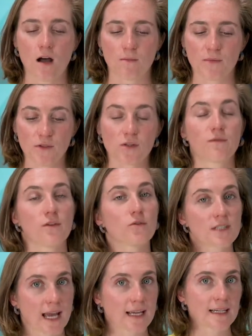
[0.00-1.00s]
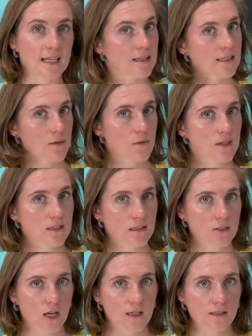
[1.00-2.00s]
There's a few techniques that we
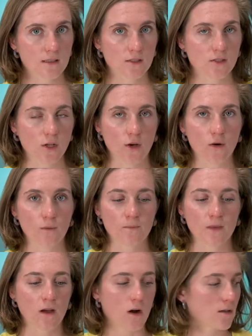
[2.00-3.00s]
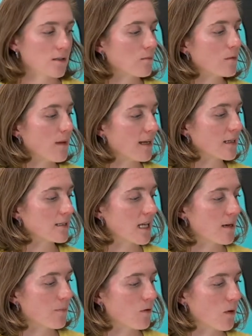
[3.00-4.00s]
suggest. So on some of my
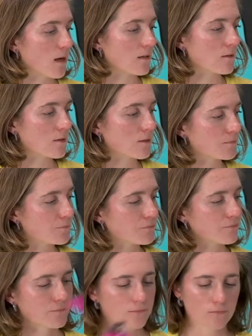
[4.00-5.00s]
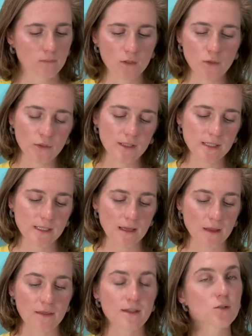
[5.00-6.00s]
example ones, you can see
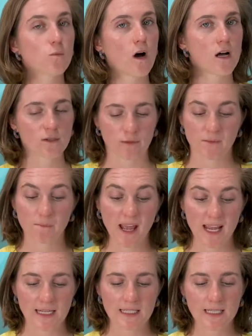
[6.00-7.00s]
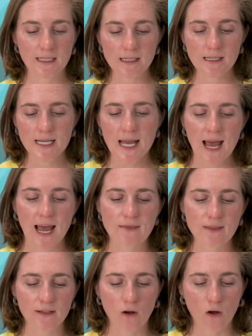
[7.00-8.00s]
that this wand was painted and
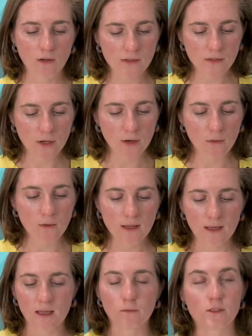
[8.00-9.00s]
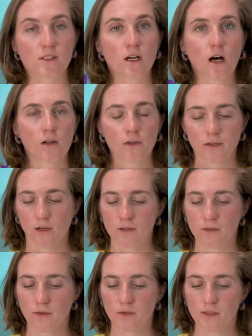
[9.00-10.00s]
then also it was colored on.
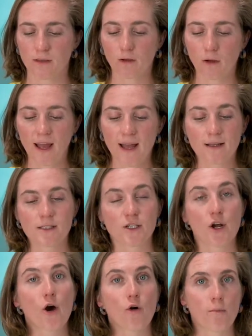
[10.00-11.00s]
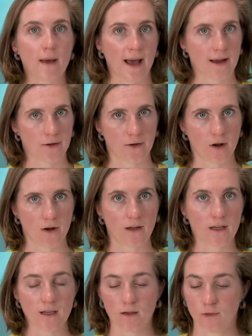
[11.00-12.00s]
So there's a little X and O pattern on
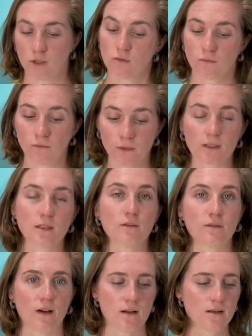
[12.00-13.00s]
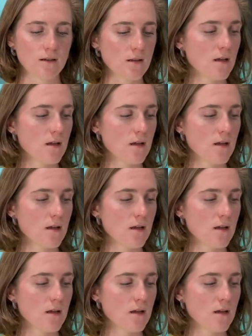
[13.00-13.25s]
here, which is really fun.